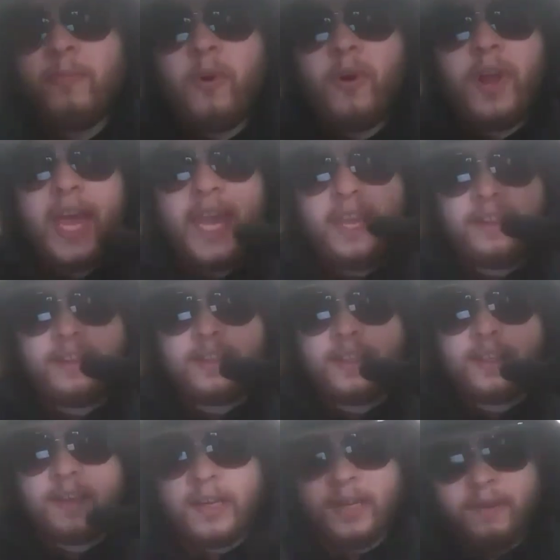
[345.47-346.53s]
Number 8.
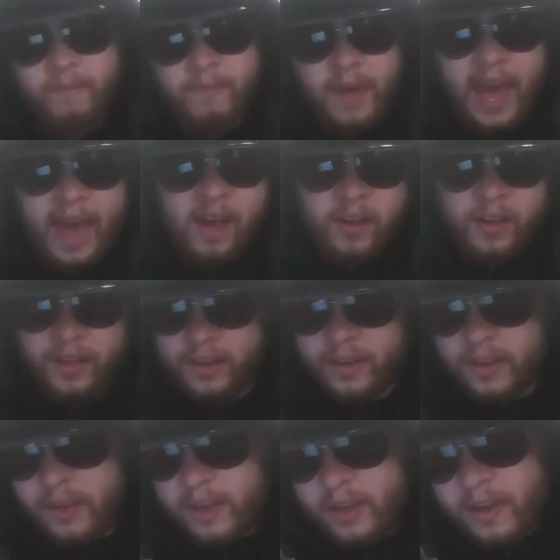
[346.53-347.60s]

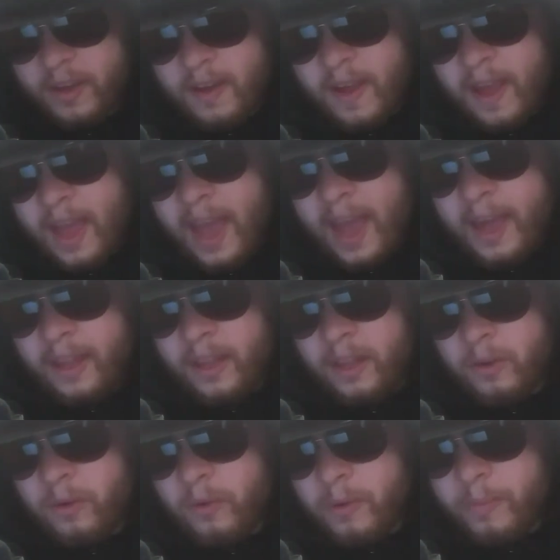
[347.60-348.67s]
Alan.
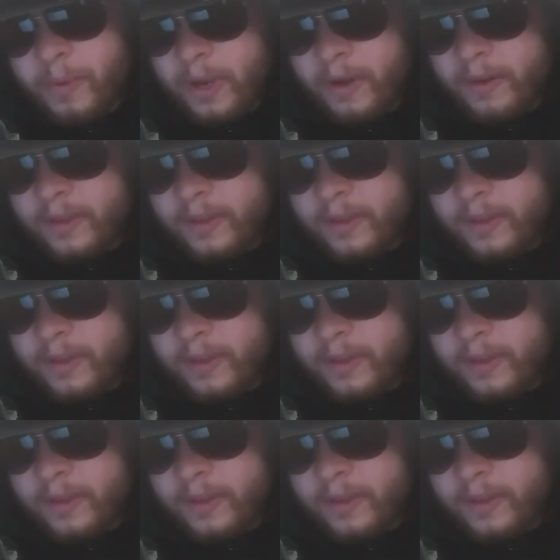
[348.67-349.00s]
Alan, who